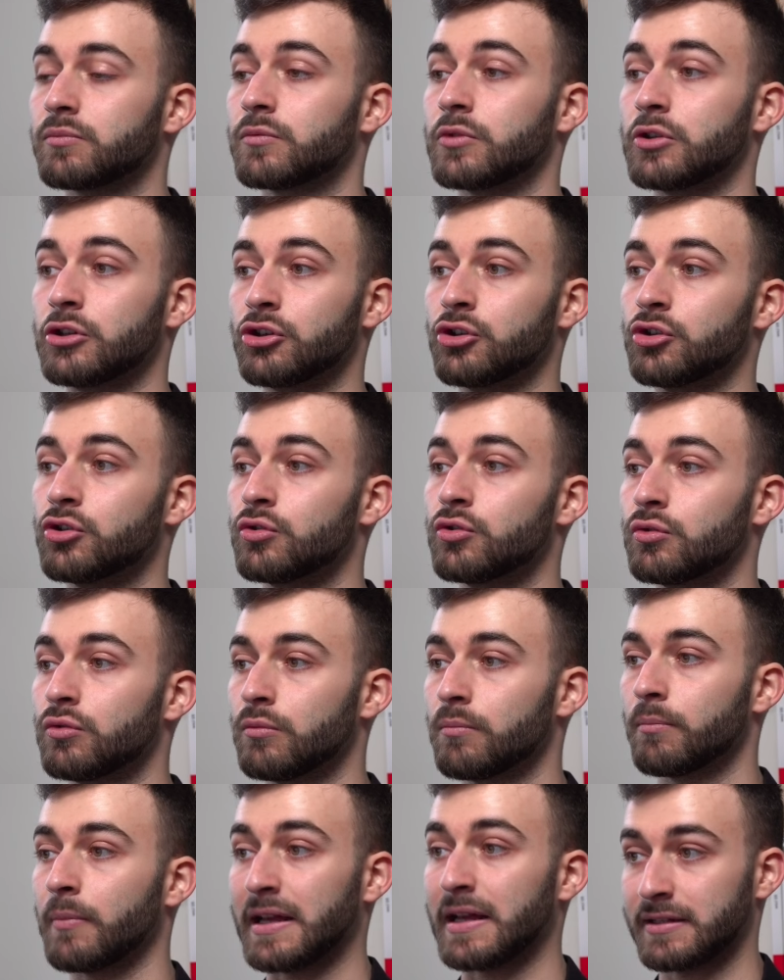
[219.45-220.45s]
you
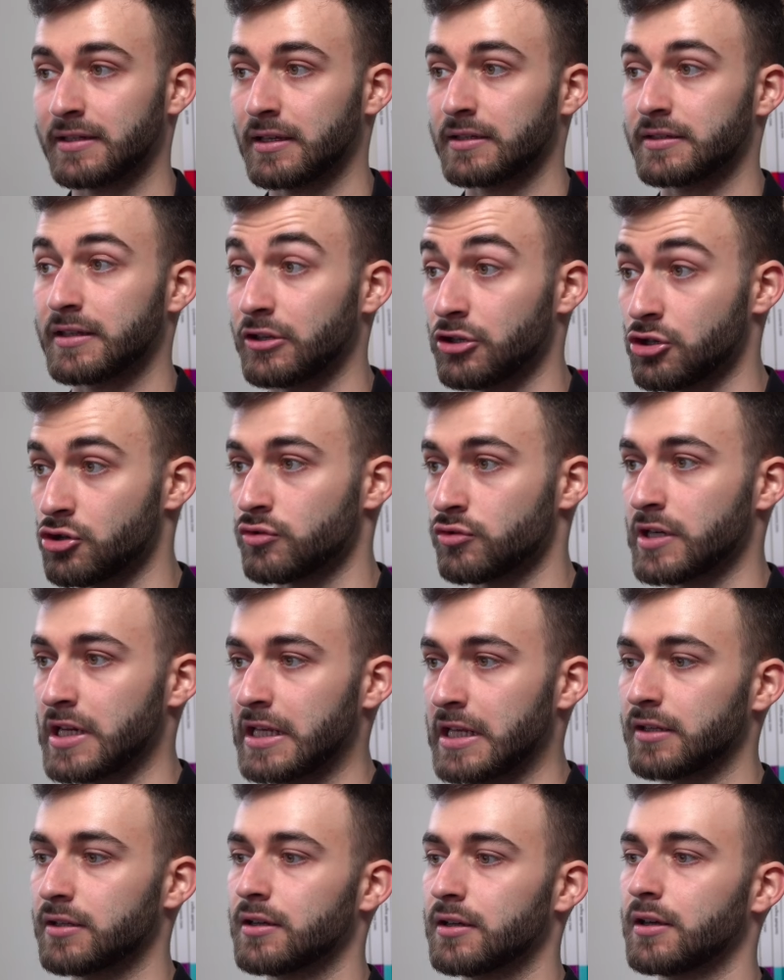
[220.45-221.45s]
might tell us that you need.